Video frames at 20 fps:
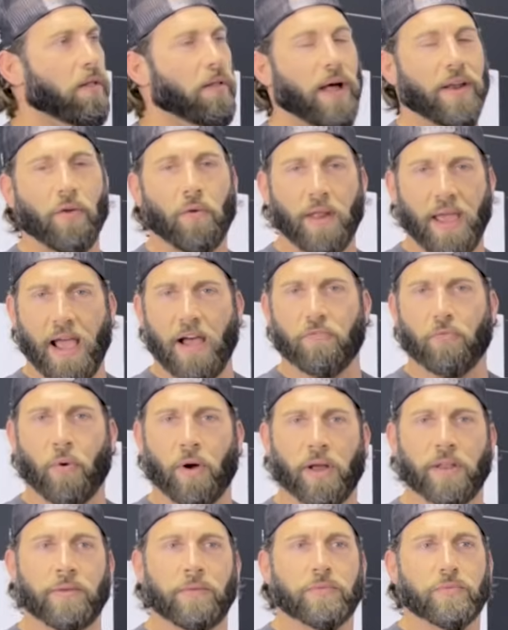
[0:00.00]
I don't have
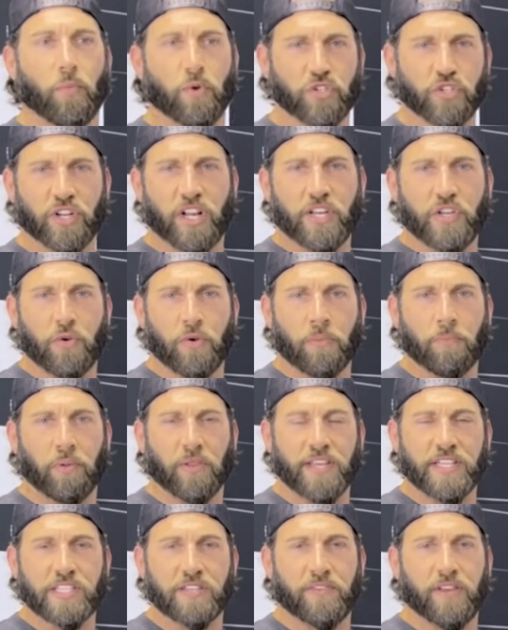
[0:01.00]
one, what should I do in
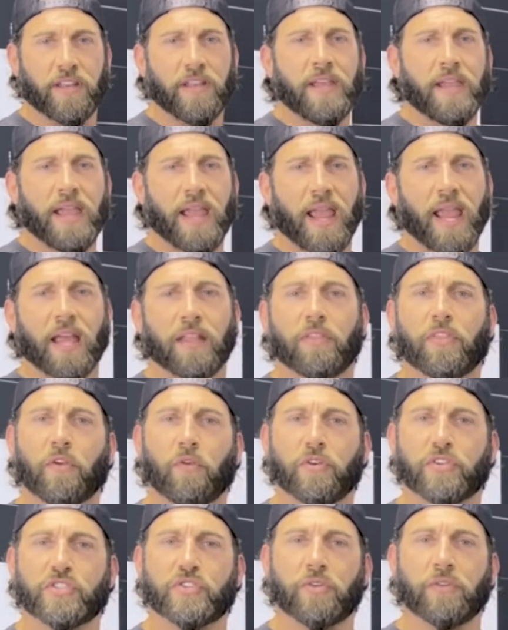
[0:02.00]
place of it? And
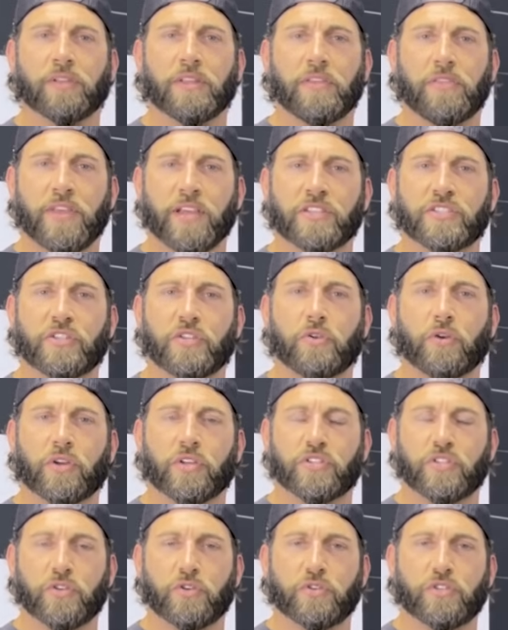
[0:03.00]
there are certainly things that you
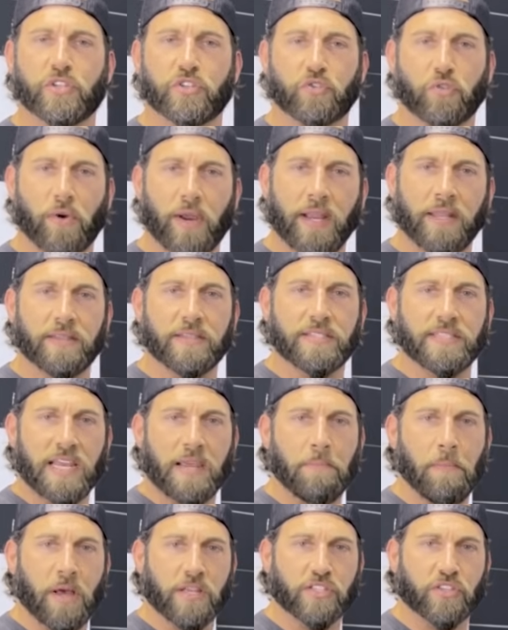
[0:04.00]
could do to train the
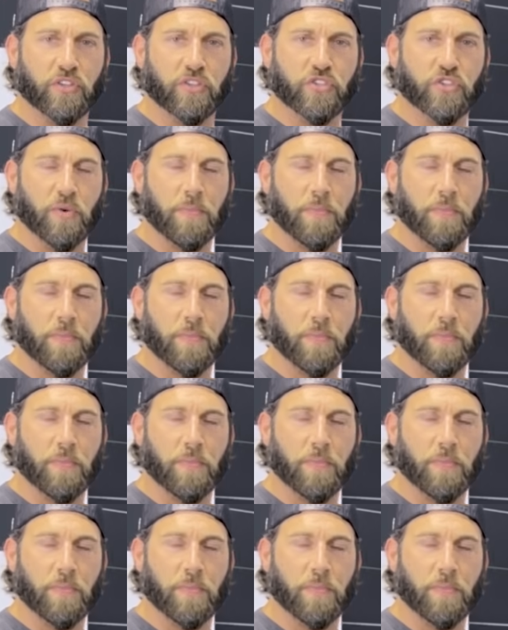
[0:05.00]
same musculature,